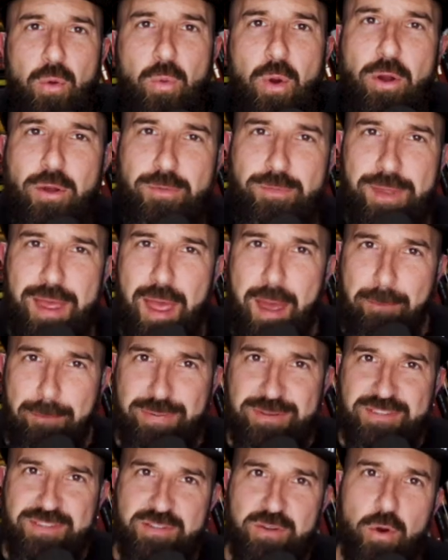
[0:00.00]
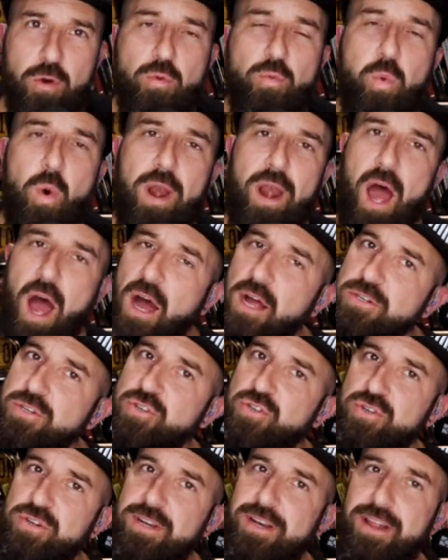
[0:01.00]
Welcome to episode
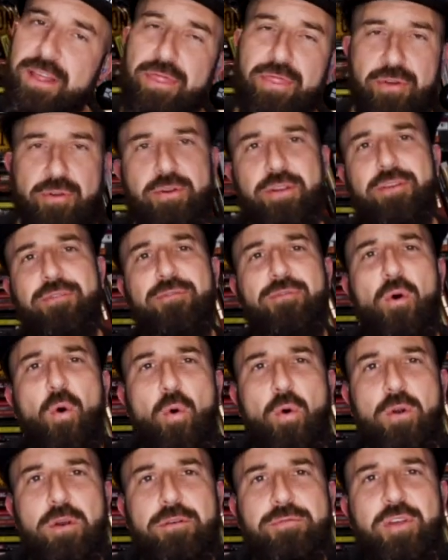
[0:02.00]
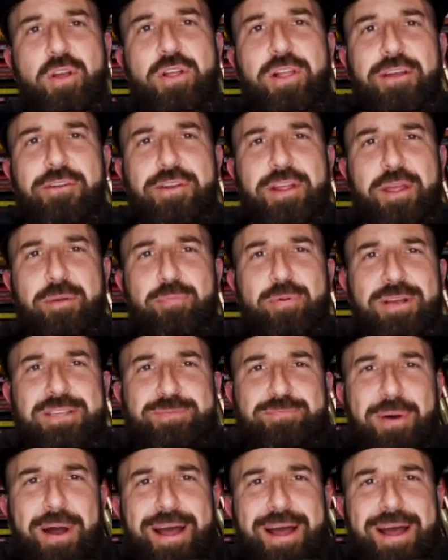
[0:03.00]
134 of the Clarity Compressed